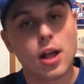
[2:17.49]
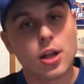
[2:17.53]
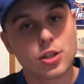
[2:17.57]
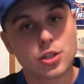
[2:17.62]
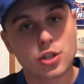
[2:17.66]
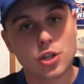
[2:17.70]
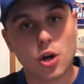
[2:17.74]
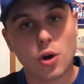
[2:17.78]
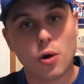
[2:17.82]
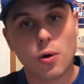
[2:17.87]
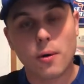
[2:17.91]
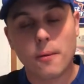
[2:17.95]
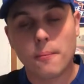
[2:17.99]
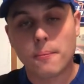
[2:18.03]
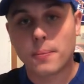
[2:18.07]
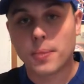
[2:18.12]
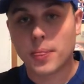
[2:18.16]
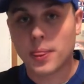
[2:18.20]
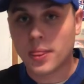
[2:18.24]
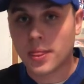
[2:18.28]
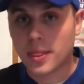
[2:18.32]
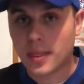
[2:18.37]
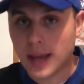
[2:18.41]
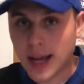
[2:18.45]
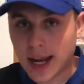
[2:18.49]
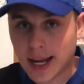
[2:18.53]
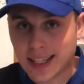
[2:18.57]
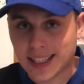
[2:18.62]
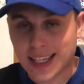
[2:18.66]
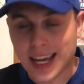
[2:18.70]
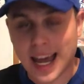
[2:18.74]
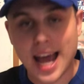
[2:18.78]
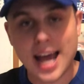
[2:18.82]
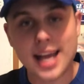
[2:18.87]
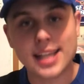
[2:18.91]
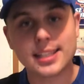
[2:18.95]
So
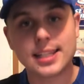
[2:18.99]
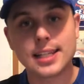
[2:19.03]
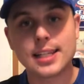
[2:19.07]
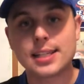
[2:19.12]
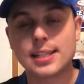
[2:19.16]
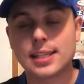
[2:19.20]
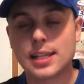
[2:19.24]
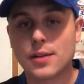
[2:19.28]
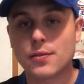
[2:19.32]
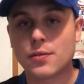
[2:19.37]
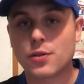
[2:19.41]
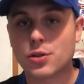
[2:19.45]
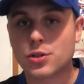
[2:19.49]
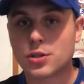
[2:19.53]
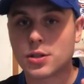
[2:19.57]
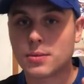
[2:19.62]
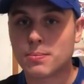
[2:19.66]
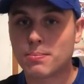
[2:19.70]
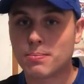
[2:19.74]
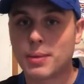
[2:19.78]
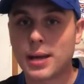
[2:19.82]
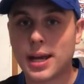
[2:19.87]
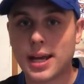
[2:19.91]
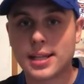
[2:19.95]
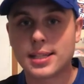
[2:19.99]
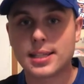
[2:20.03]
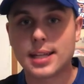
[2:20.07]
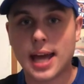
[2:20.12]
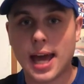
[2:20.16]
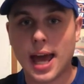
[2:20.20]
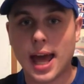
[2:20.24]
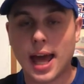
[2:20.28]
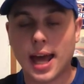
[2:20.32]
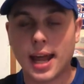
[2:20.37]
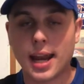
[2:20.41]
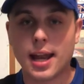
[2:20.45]
it's SEC versus Big
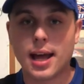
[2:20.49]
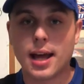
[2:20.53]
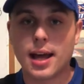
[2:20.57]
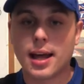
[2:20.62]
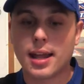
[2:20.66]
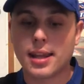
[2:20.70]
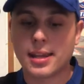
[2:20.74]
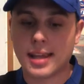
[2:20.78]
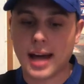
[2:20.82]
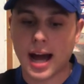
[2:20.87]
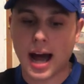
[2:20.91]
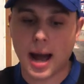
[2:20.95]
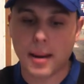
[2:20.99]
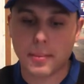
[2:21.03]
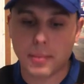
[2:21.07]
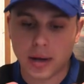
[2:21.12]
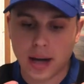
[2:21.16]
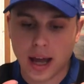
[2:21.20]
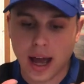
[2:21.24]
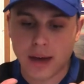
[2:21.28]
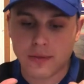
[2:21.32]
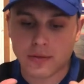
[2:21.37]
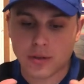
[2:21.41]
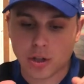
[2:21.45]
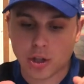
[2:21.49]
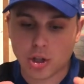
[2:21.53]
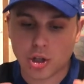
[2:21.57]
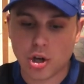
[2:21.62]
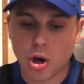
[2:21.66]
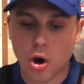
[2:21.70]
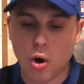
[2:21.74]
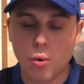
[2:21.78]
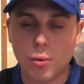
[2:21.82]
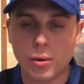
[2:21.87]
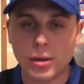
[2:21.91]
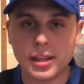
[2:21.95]
Ten. I'm going to have to
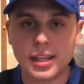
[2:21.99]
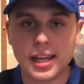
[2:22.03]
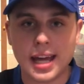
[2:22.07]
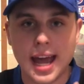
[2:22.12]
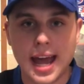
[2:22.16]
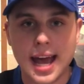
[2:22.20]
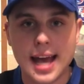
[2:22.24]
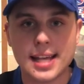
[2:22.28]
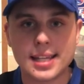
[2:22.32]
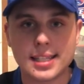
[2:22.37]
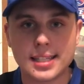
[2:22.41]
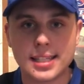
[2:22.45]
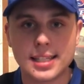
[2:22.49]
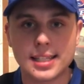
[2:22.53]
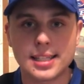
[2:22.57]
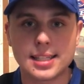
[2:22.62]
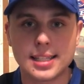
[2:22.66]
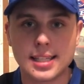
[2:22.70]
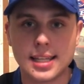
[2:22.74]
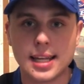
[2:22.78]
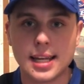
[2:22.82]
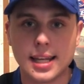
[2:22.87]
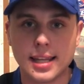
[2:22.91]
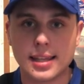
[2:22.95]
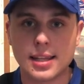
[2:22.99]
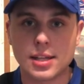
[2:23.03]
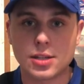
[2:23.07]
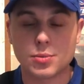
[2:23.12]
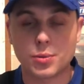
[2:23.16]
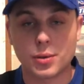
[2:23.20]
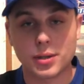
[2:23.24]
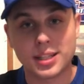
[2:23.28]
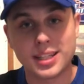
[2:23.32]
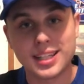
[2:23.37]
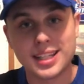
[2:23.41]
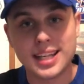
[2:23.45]
go with the SEC in
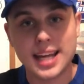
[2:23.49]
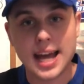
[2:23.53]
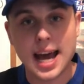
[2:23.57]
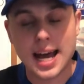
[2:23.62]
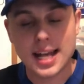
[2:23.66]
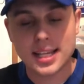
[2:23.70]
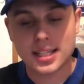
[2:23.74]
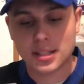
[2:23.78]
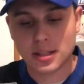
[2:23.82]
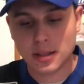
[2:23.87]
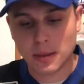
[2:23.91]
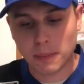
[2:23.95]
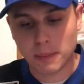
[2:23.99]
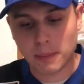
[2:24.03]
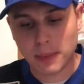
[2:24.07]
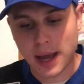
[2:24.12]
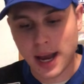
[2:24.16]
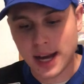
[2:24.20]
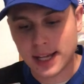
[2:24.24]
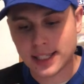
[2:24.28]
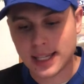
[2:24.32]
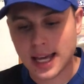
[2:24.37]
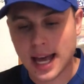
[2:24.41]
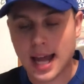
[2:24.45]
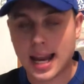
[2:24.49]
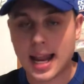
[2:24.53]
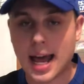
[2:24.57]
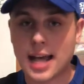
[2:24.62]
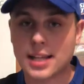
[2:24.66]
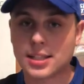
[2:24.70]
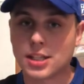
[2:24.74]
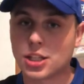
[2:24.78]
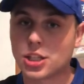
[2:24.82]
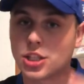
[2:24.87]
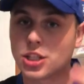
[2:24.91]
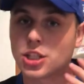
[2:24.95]
this one. Yes, the Big Ten
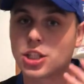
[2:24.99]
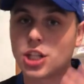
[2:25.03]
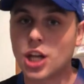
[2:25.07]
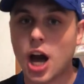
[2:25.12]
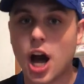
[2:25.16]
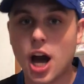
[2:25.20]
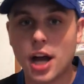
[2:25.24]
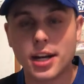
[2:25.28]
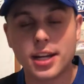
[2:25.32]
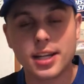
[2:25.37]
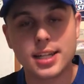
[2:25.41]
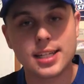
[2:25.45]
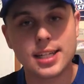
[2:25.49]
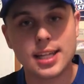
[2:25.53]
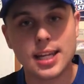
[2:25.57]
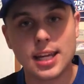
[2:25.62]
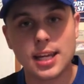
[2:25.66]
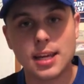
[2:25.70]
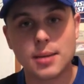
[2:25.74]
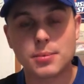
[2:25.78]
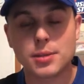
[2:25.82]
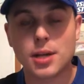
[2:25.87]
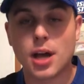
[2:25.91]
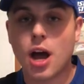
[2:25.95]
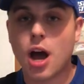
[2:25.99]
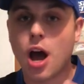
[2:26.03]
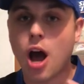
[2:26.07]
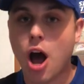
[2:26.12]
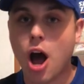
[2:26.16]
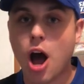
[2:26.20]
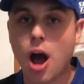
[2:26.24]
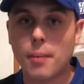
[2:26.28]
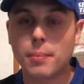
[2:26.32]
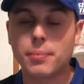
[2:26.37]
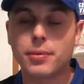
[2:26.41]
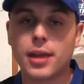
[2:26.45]
has a ton of teams
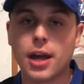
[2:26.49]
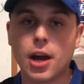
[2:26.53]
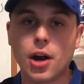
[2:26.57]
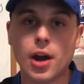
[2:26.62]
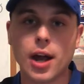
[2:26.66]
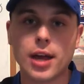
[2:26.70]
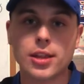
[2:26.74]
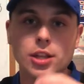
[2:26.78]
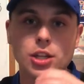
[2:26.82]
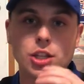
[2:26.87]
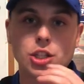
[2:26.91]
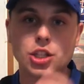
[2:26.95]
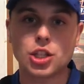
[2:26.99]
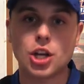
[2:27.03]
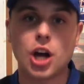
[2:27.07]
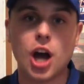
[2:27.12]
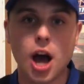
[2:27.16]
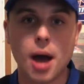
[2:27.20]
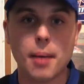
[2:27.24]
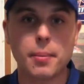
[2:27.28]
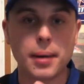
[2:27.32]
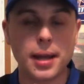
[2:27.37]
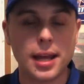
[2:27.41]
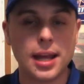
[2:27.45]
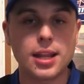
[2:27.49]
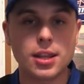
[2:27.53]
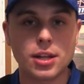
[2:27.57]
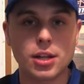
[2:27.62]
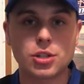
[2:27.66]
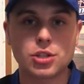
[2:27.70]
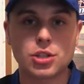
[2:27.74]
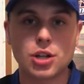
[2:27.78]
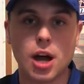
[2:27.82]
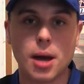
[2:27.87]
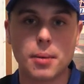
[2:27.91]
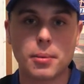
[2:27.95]
up there at the top in
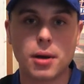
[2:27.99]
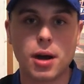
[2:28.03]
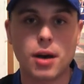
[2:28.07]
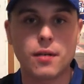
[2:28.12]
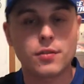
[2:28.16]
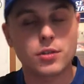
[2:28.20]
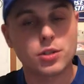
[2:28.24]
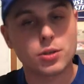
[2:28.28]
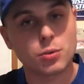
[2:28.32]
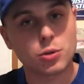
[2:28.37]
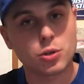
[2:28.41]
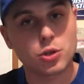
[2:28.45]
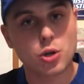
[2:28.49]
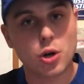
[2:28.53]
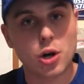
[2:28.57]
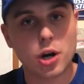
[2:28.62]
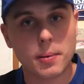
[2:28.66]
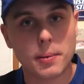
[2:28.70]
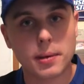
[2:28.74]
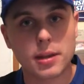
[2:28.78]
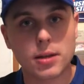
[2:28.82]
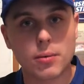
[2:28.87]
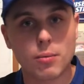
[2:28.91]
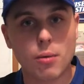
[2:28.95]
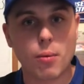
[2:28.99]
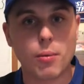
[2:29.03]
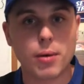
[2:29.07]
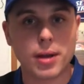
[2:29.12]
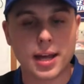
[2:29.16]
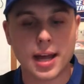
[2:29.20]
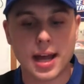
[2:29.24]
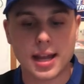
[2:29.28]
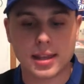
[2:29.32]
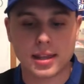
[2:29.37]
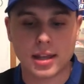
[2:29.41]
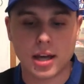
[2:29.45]
their top conference, and we'll talk about them when we
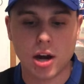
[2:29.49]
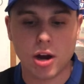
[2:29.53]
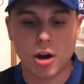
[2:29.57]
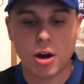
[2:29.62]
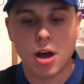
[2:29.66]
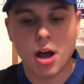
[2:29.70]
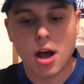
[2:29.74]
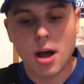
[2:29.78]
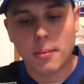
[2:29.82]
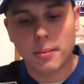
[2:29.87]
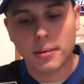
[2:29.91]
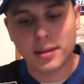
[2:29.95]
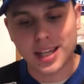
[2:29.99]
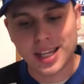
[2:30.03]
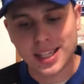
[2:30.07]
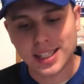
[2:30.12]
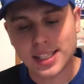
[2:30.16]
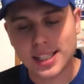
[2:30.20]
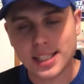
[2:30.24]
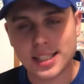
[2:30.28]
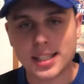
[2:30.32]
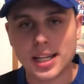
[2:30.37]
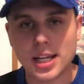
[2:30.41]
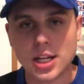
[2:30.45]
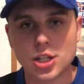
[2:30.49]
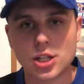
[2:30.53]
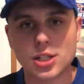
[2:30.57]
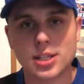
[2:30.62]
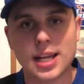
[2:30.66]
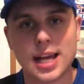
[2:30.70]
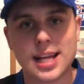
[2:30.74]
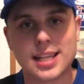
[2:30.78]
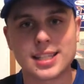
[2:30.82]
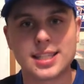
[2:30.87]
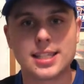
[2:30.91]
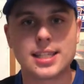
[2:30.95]
get there. But the SEC
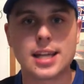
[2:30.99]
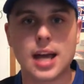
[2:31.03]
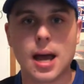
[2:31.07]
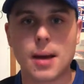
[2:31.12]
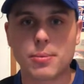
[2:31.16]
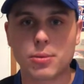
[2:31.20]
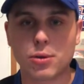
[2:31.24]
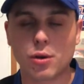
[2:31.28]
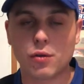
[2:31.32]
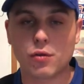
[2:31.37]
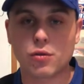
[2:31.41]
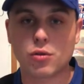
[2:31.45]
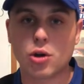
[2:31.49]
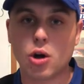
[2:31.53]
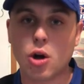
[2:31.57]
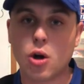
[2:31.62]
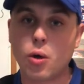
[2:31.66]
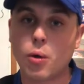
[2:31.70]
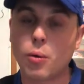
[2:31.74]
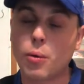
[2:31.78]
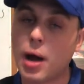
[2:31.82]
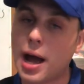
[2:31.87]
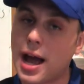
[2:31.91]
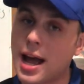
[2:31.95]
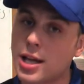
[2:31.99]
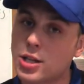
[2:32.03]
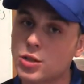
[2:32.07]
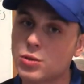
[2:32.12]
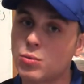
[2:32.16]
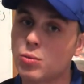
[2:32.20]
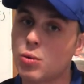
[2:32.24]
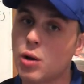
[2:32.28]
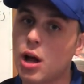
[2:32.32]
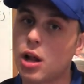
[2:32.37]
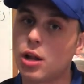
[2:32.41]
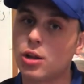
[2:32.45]
just has depth overall as
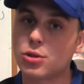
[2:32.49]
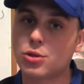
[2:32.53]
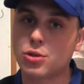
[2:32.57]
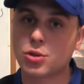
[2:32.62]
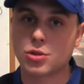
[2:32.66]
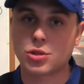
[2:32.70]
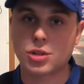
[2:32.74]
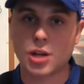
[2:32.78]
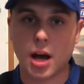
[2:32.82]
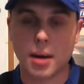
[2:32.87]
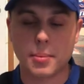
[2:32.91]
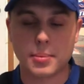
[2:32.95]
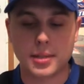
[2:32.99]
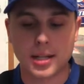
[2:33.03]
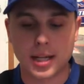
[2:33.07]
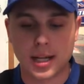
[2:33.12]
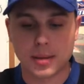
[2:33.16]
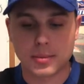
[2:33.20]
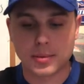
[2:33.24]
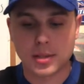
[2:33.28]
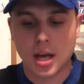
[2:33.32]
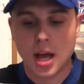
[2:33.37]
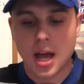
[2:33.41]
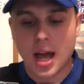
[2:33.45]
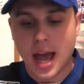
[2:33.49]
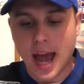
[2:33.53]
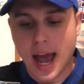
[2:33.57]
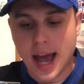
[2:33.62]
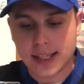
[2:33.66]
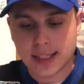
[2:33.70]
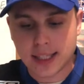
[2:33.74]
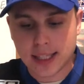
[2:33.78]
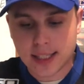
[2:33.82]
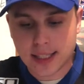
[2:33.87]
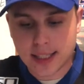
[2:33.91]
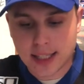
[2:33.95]
well as those top teams.
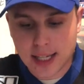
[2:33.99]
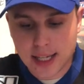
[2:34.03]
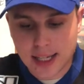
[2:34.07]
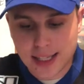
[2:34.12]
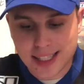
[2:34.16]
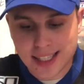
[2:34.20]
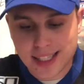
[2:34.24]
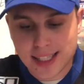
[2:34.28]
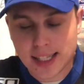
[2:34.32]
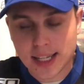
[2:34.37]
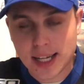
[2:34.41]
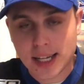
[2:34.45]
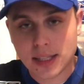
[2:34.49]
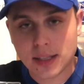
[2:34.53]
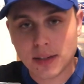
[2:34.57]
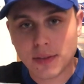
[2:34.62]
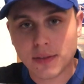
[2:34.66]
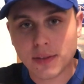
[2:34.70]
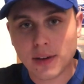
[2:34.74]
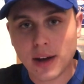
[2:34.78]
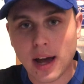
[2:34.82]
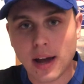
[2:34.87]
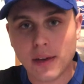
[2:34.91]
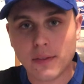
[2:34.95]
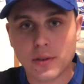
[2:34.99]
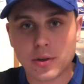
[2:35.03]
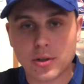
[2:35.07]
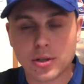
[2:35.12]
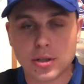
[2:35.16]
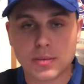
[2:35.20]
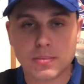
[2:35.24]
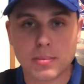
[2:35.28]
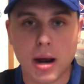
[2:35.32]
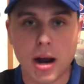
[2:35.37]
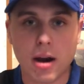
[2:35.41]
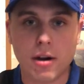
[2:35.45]
SEC is 6-5
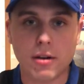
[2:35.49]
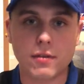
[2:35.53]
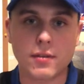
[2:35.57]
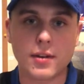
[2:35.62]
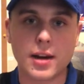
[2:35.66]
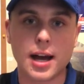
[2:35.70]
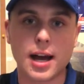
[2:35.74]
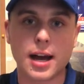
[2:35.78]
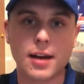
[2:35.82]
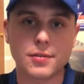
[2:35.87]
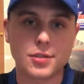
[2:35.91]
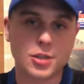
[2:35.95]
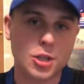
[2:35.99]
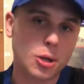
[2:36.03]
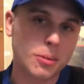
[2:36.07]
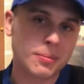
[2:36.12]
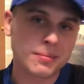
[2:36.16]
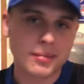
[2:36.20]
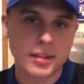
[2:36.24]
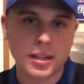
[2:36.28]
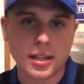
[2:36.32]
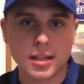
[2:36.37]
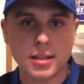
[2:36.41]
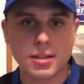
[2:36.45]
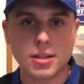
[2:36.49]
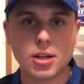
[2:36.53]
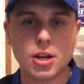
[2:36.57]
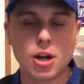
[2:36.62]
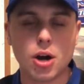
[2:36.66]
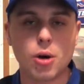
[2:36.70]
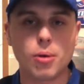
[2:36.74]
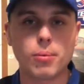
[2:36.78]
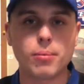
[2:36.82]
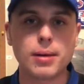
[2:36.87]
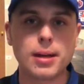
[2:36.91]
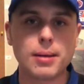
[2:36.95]
versus Power 5, so
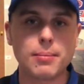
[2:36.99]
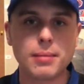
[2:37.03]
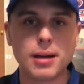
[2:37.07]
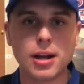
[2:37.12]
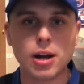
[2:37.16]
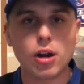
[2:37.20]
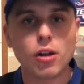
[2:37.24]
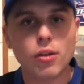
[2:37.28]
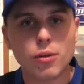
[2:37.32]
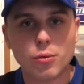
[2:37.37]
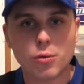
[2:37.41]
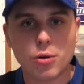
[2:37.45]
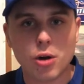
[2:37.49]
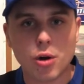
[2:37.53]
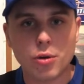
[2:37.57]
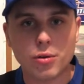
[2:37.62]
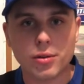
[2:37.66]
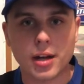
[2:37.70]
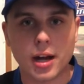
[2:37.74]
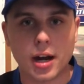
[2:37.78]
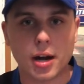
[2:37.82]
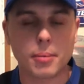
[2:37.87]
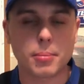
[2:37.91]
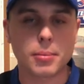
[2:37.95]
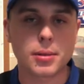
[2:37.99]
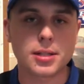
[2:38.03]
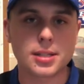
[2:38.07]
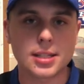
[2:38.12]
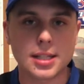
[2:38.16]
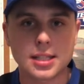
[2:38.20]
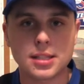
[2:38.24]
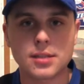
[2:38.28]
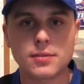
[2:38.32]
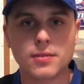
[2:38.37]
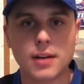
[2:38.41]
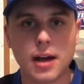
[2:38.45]
middle of the road there, but
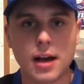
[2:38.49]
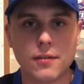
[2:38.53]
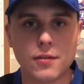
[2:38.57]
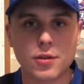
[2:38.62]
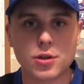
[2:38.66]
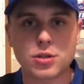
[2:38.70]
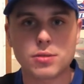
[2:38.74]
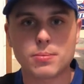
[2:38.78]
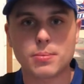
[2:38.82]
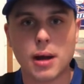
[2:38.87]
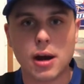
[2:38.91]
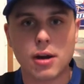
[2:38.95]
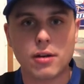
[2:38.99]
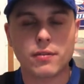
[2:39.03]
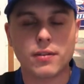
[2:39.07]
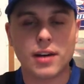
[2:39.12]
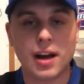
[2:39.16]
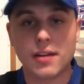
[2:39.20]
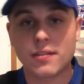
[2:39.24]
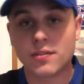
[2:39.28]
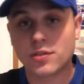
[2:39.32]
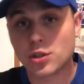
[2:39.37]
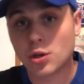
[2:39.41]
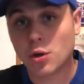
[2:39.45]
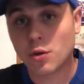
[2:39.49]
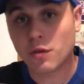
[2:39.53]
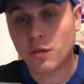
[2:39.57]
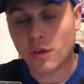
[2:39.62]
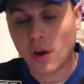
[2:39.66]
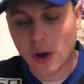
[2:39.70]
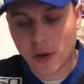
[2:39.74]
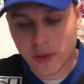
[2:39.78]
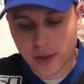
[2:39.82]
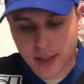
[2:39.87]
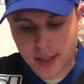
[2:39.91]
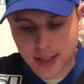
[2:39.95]
6-5 versus Power 5 so
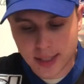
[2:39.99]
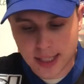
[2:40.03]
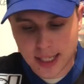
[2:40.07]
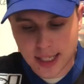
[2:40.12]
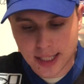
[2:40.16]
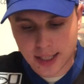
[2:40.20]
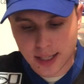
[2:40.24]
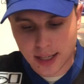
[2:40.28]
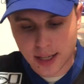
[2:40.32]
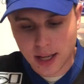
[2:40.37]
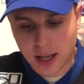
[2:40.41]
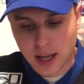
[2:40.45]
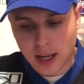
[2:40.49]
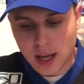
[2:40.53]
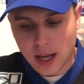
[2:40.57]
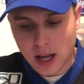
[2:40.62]
far this season.